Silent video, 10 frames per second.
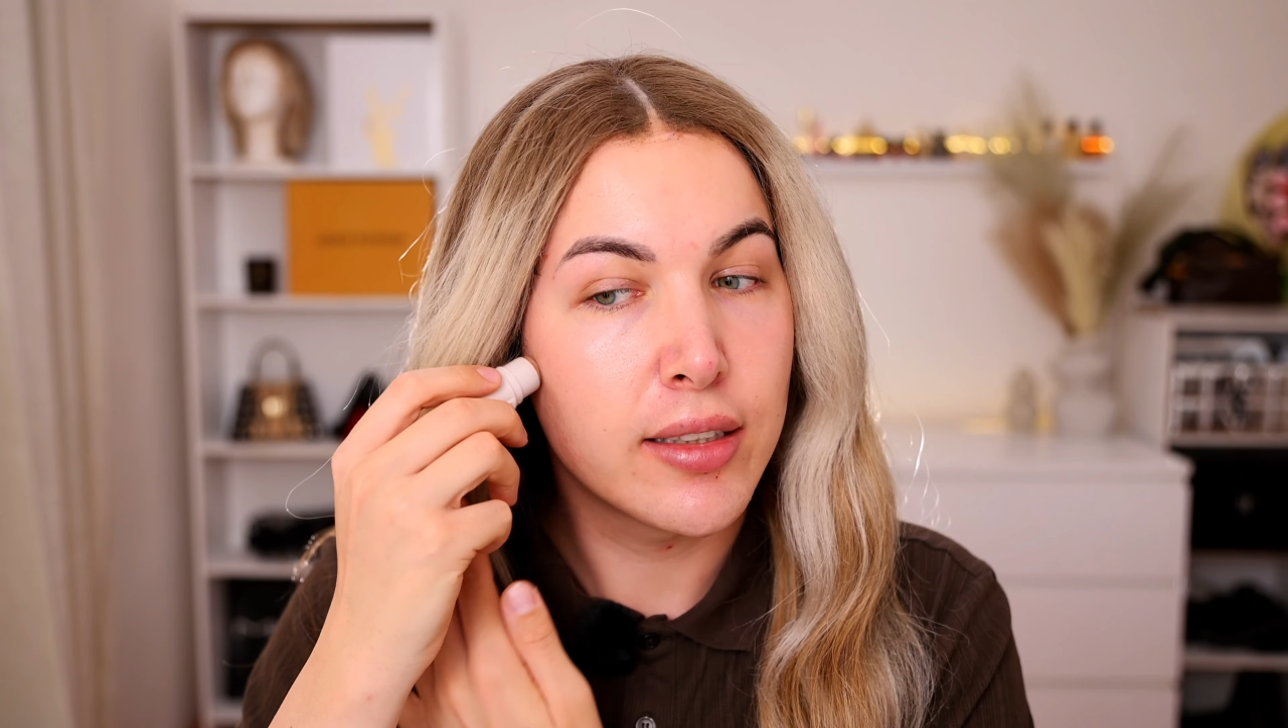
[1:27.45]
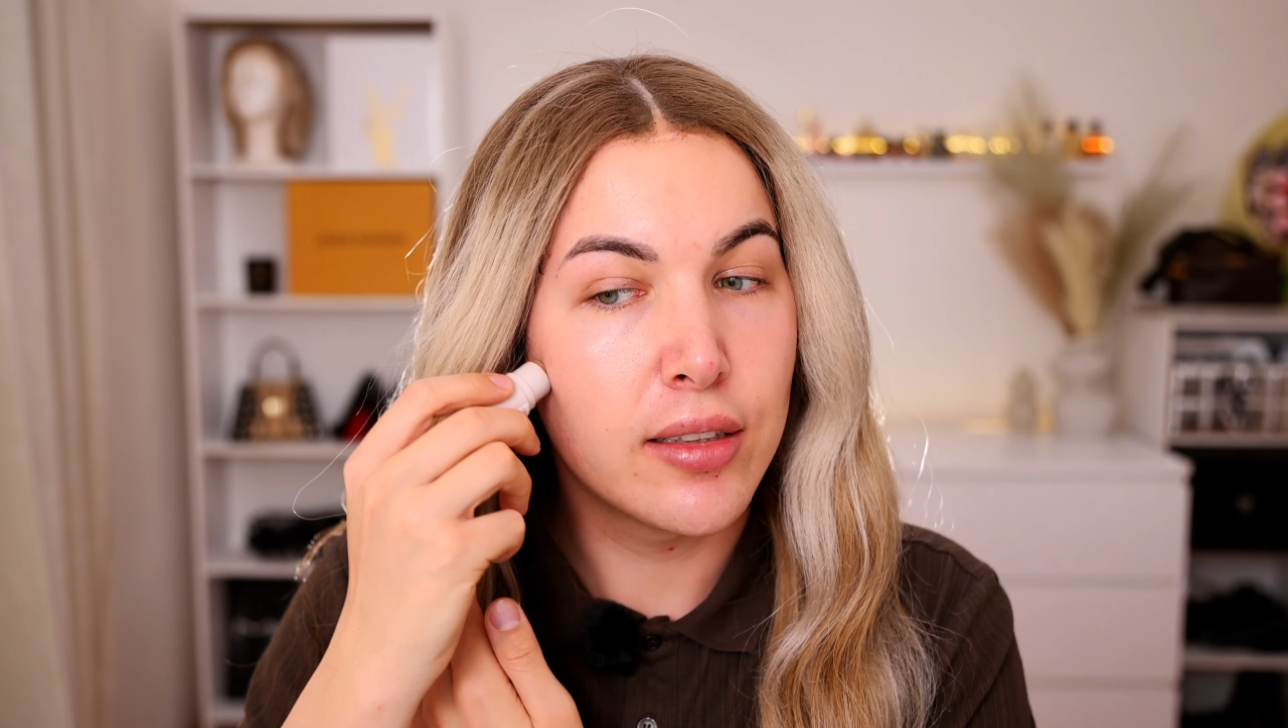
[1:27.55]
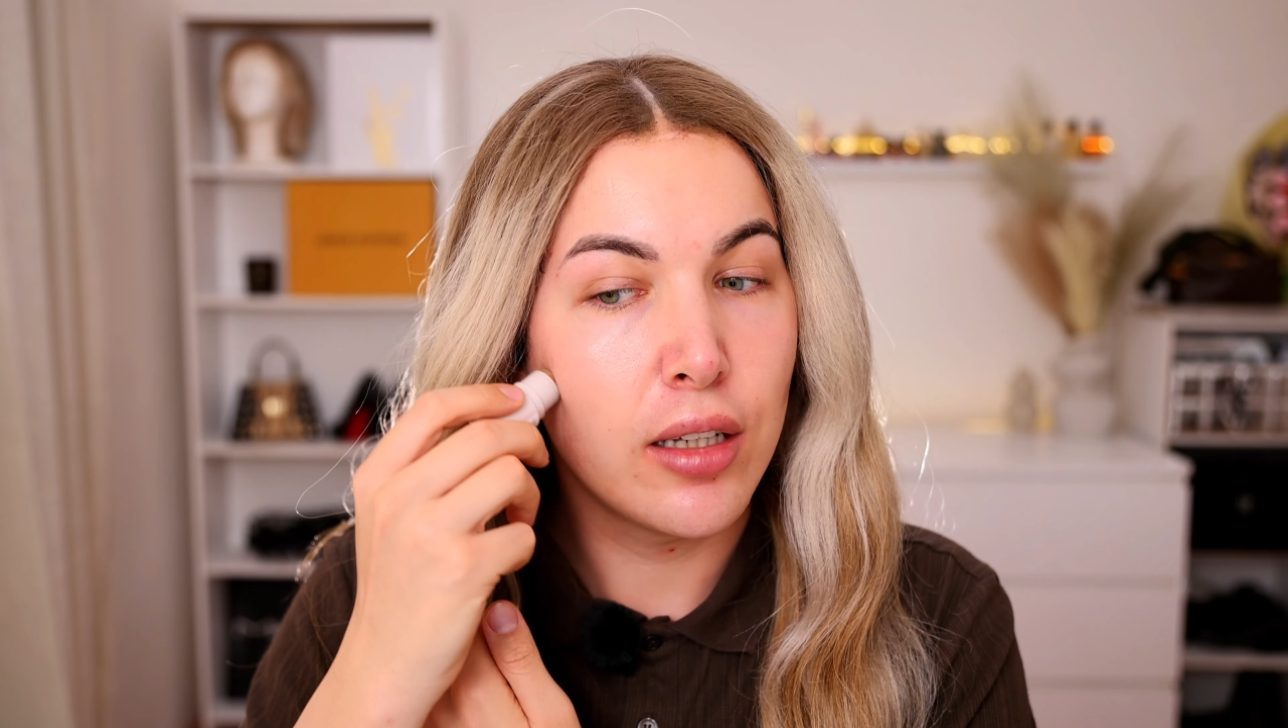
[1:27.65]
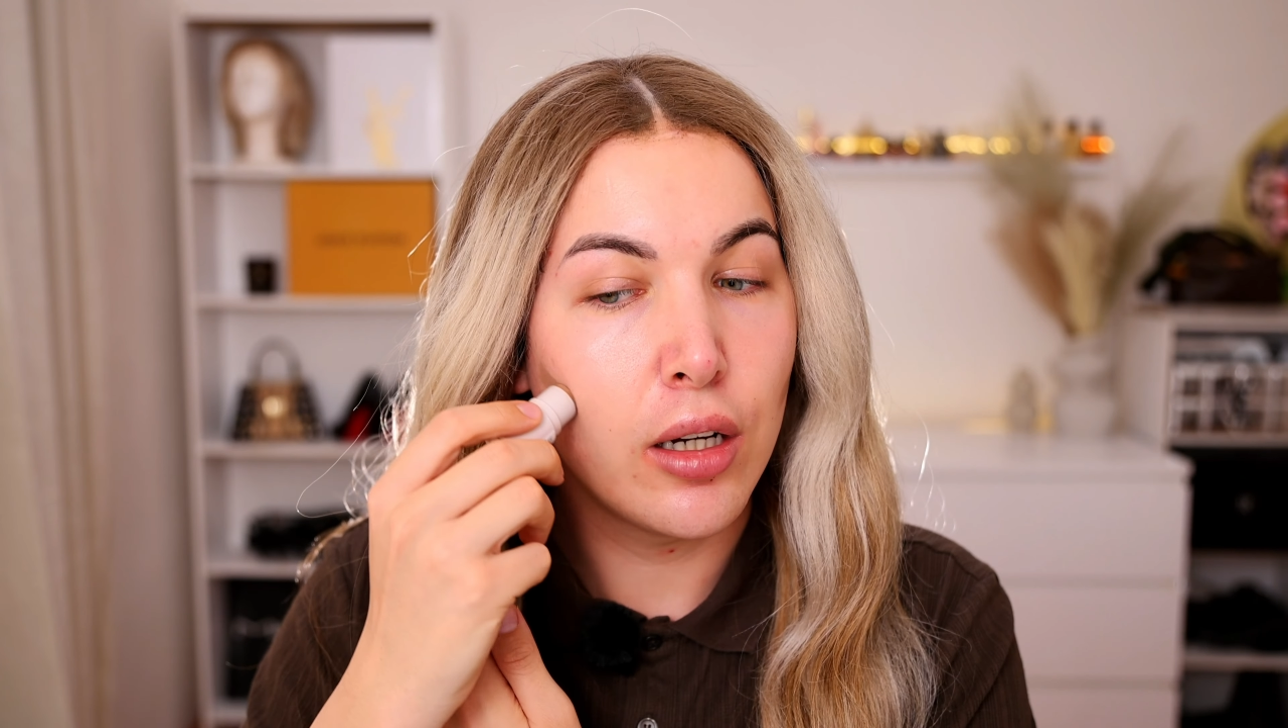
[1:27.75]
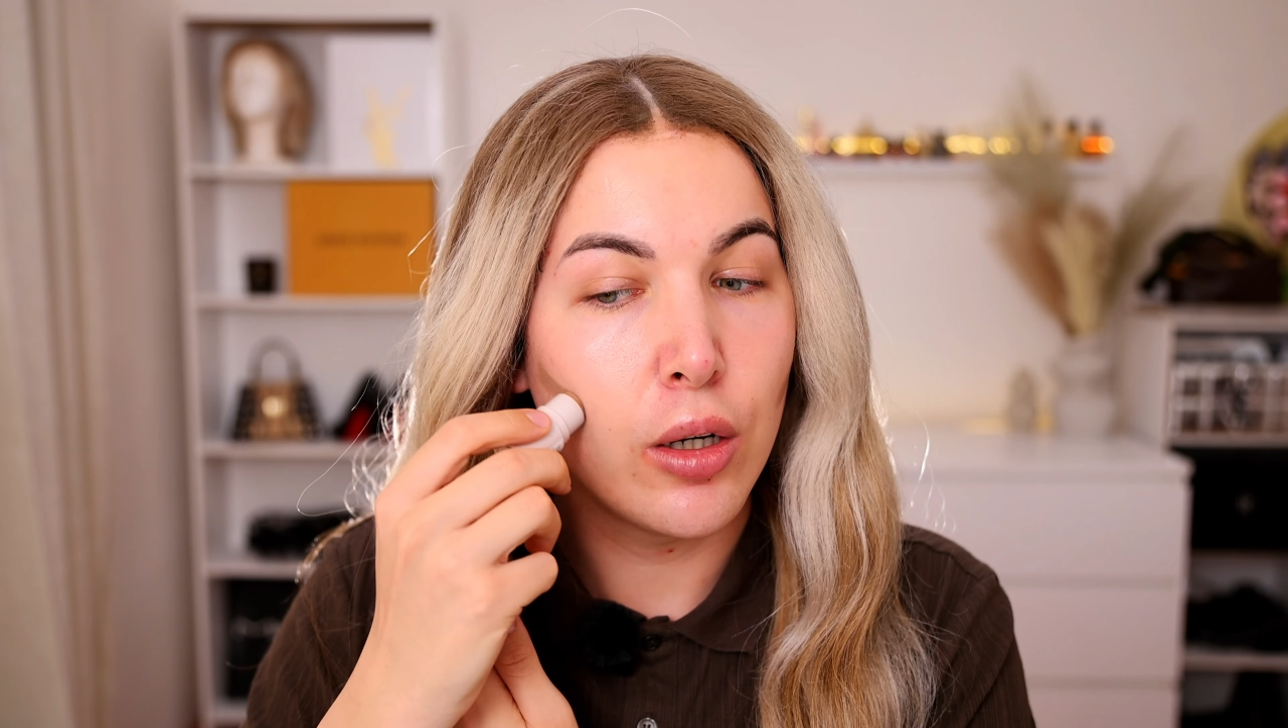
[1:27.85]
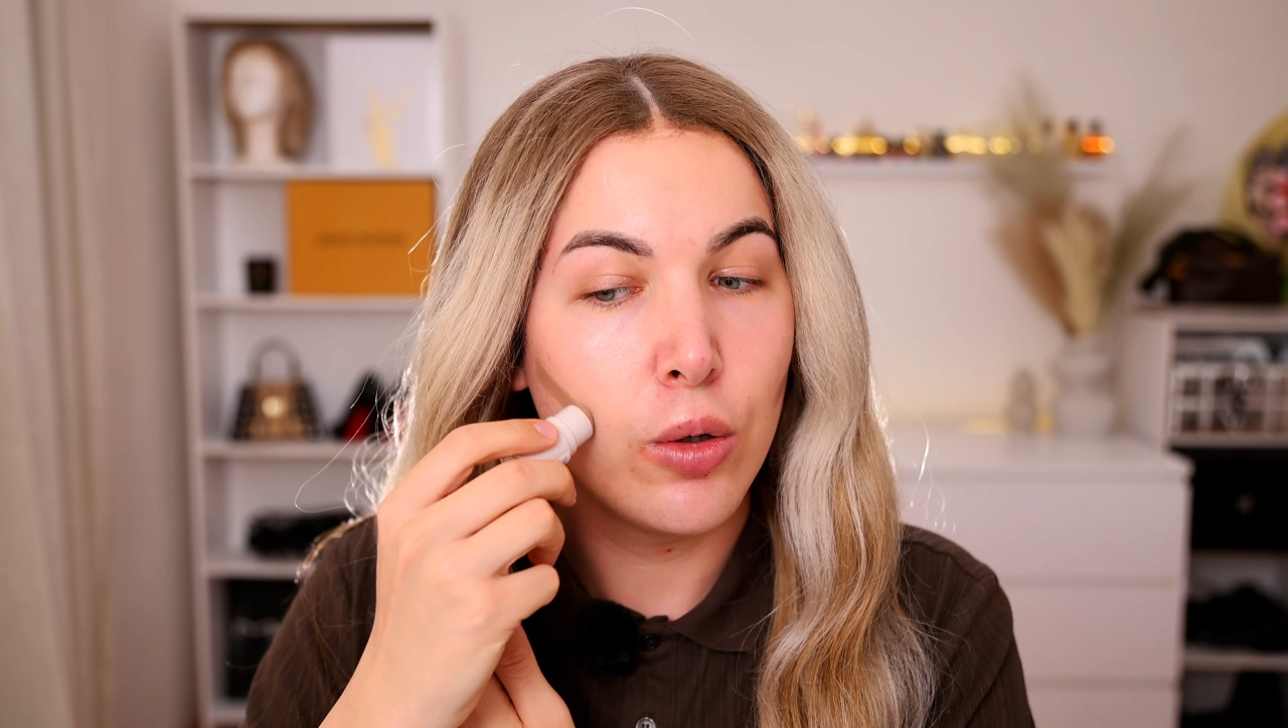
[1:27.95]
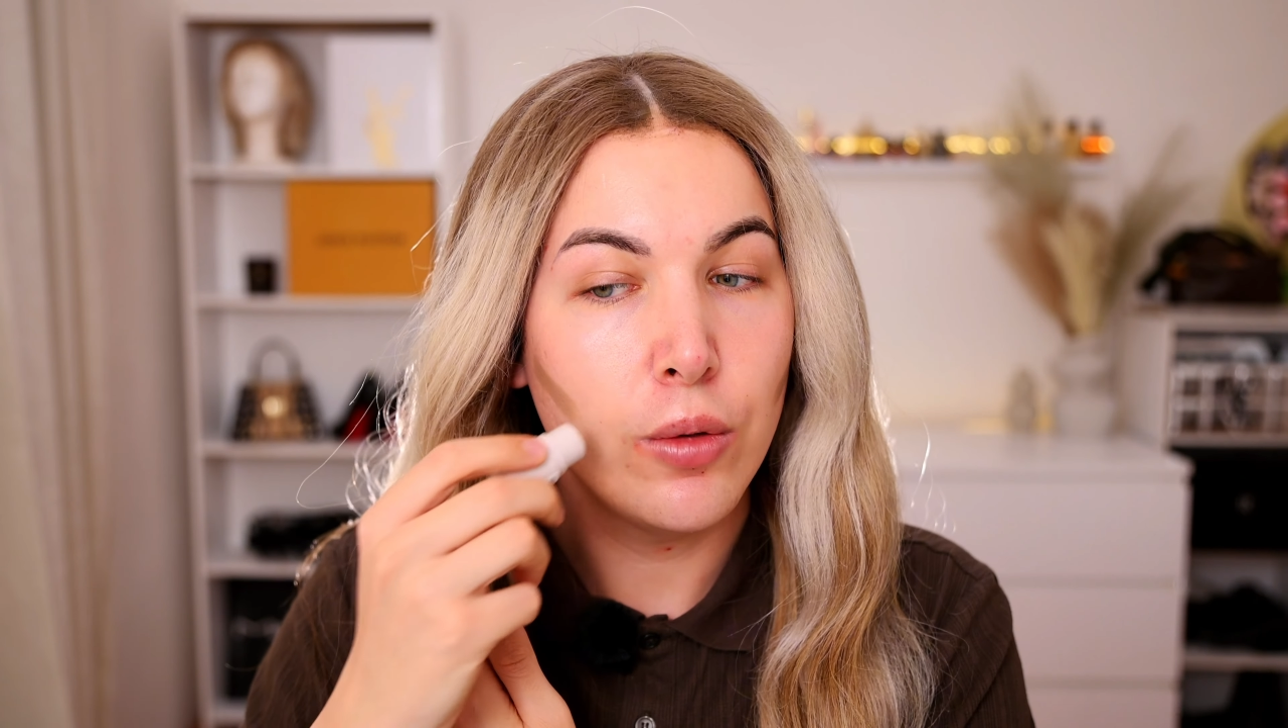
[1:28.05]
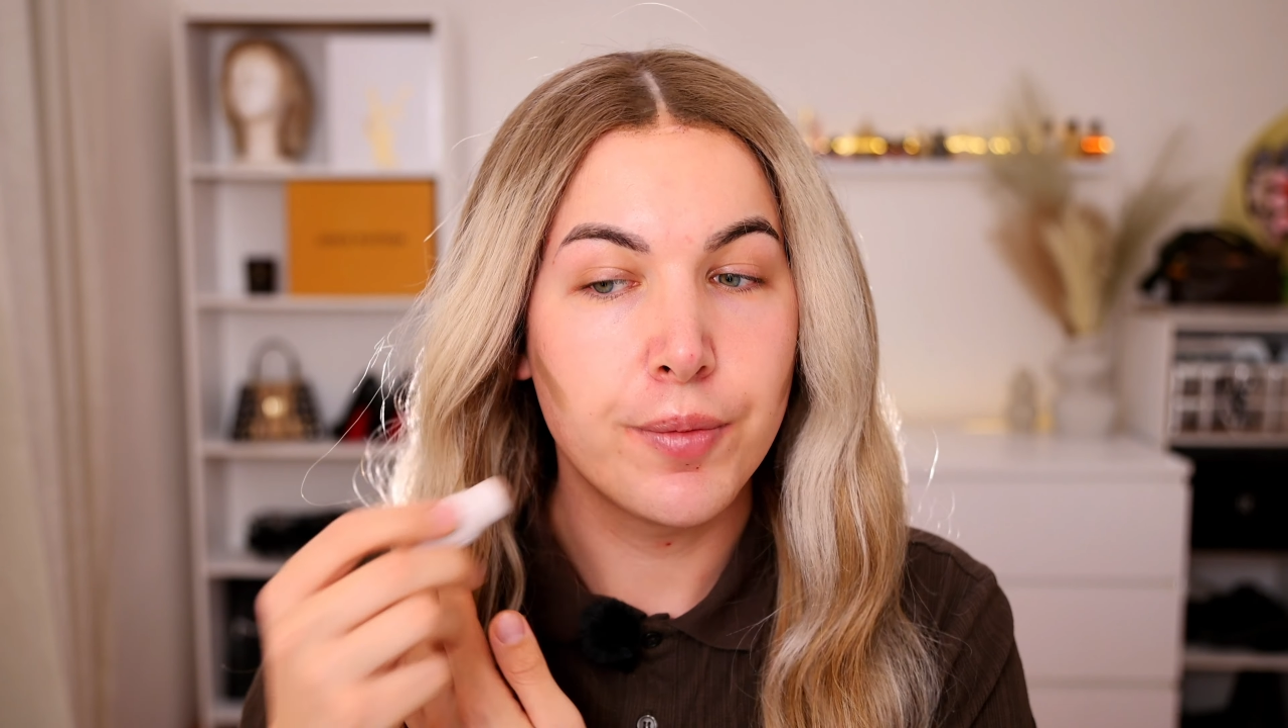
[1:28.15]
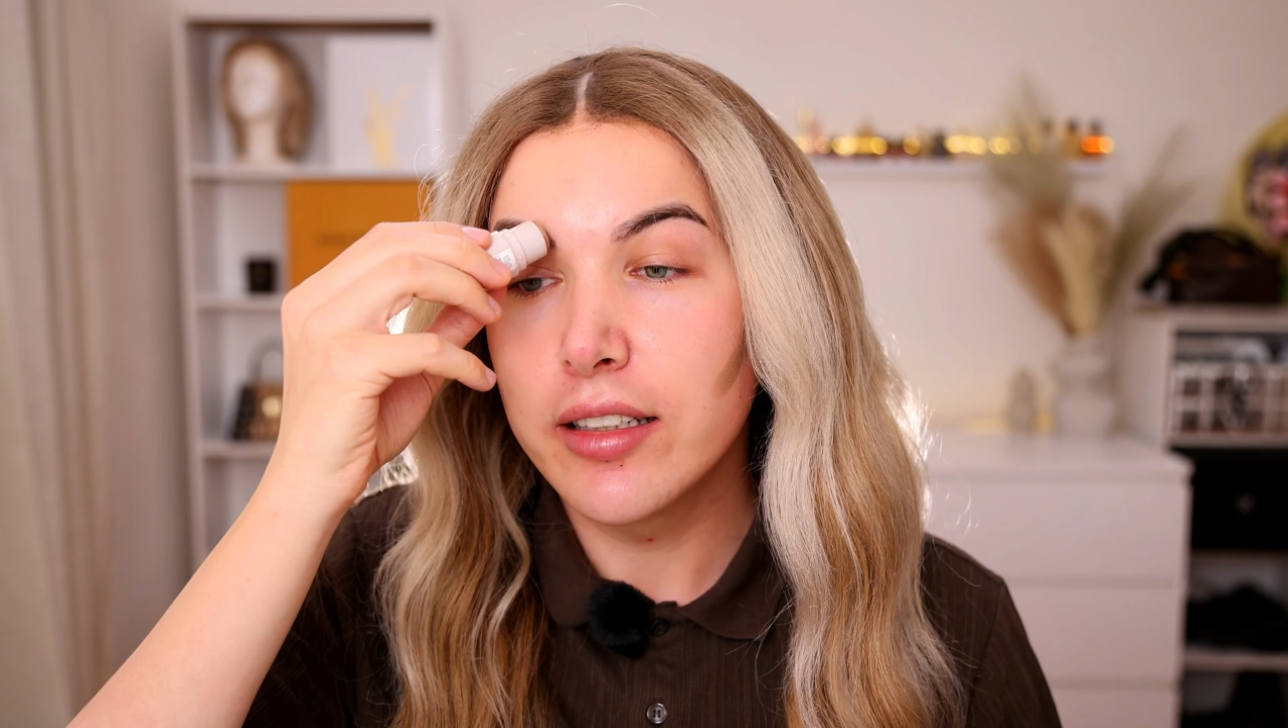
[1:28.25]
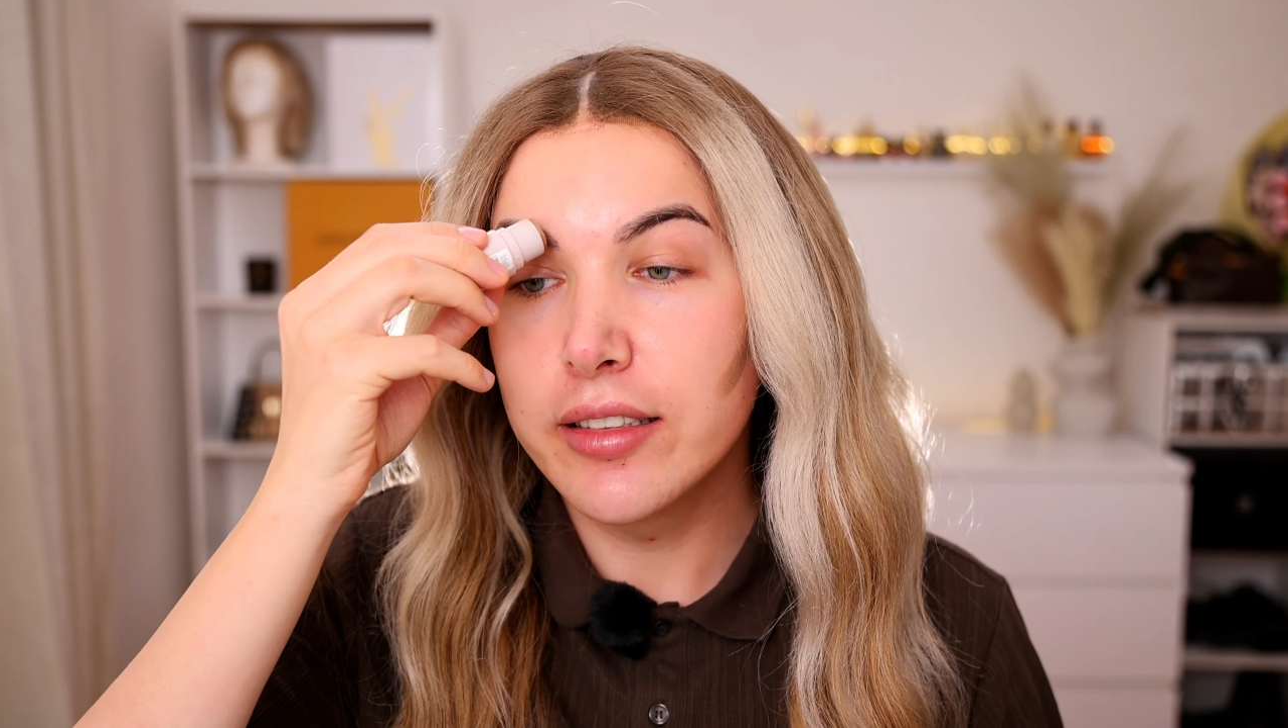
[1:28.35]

so.